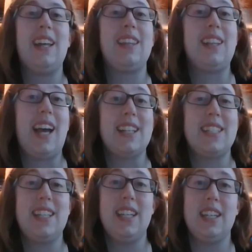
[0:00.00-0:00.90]
The
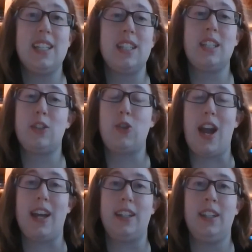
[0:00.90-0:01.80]
last D is
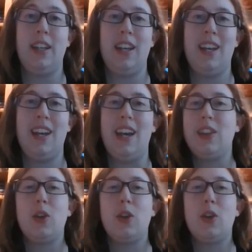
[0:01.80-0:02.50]
distract. And